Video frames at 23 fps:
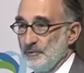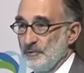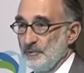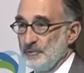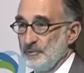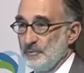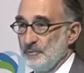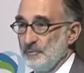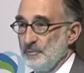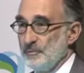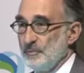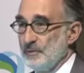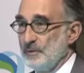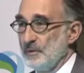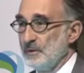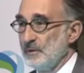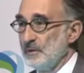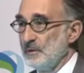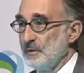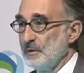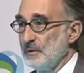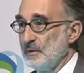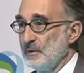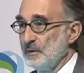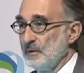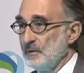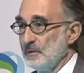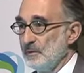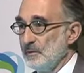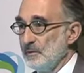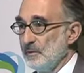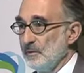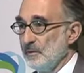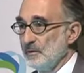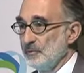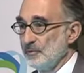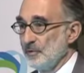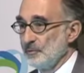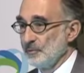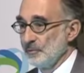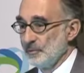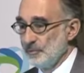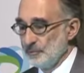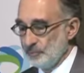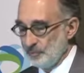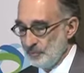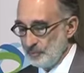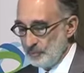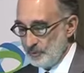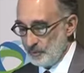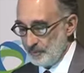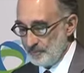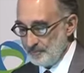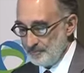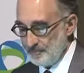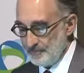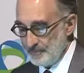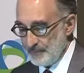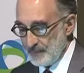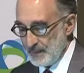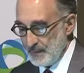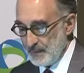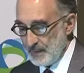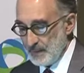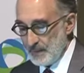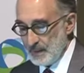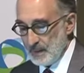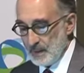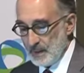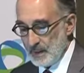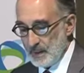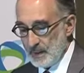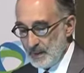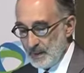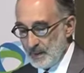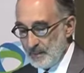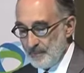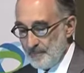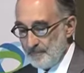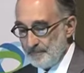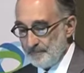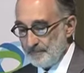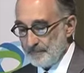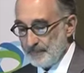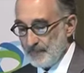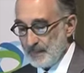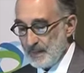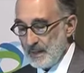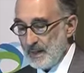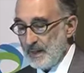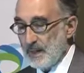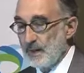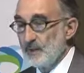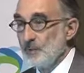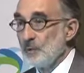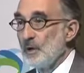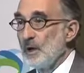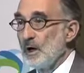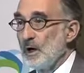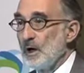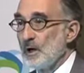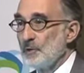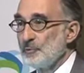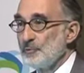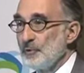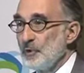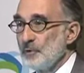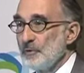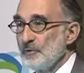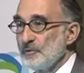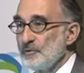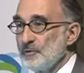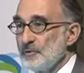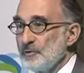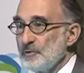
systems in Central and Eastern Europe. And our focus